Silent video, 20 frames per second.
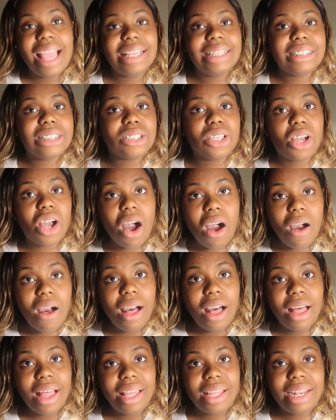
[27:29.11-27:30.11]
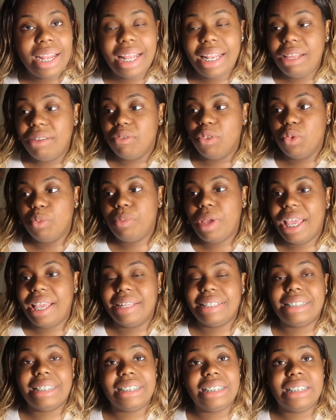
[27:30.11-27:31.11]
it's gone. I didn't even pay
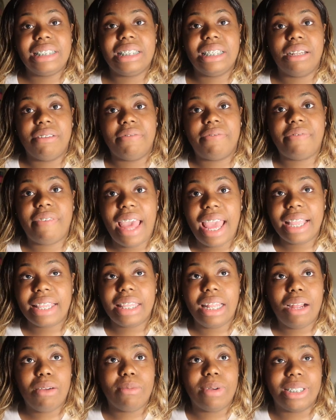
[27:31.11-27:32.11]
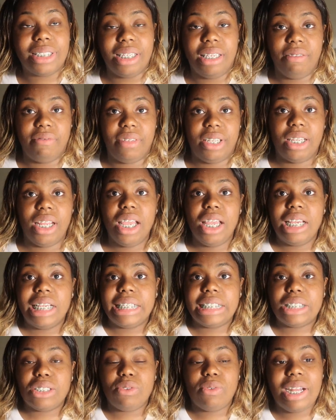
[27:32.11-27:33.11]
attention to the fact that I wasn't even
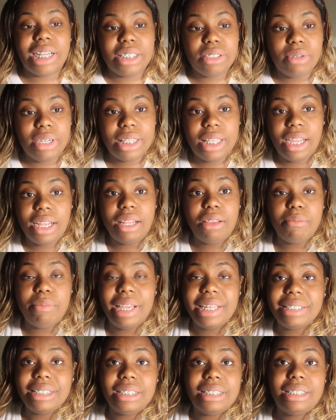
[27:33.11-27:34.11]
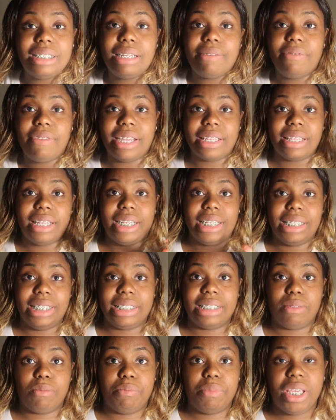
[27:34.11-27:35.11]
scratching right there. I didn't pay attention to the fact that it
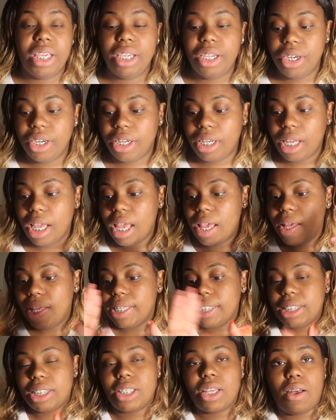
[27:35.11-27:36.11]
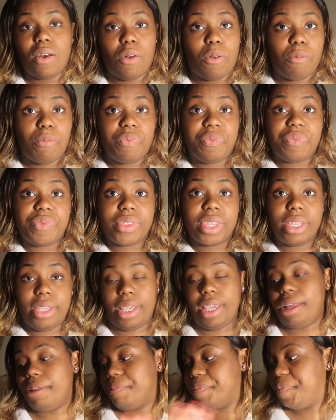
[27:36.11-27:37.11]
disappeared. So
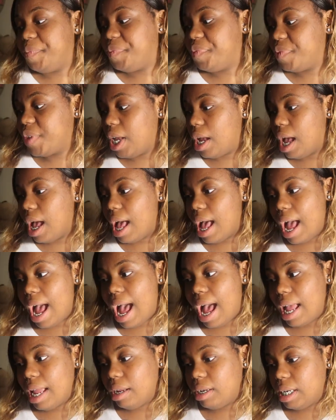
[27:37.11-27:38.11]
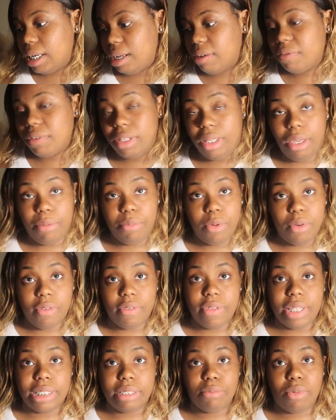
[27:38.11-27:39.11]
yeah, I definitely approve
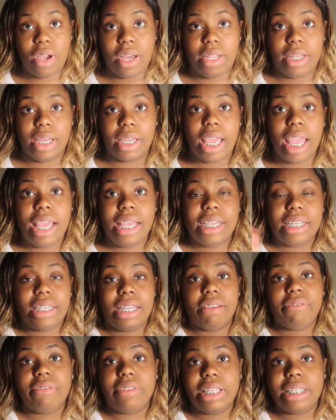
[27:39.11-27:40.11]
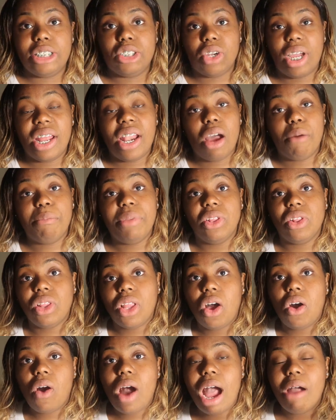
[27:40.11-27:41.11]
of this product. Definitely try it out
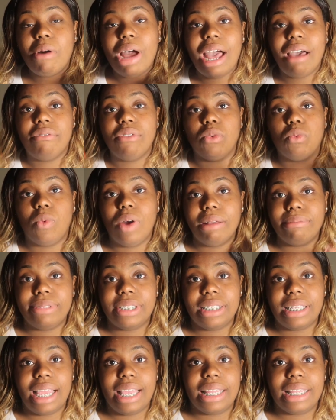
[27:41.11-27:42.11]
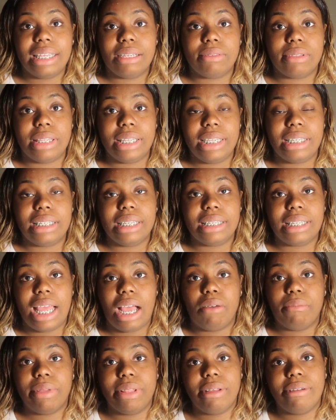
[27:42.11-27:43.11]
below. I will have the website linked
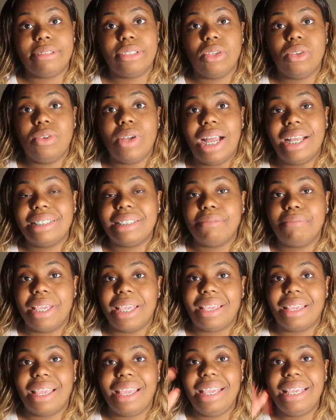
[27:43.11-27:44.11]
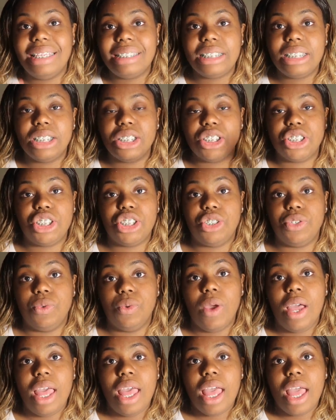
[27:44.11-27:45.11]
down below so you guys can make it easier
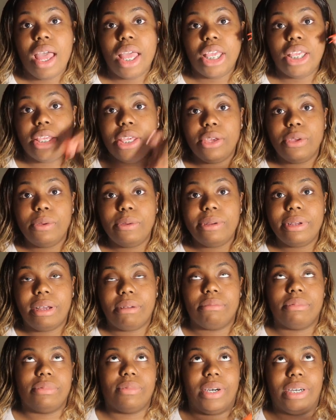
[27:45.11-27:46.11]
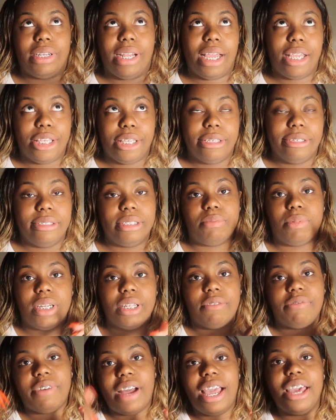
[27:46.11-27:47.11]
to use, um, well not use, but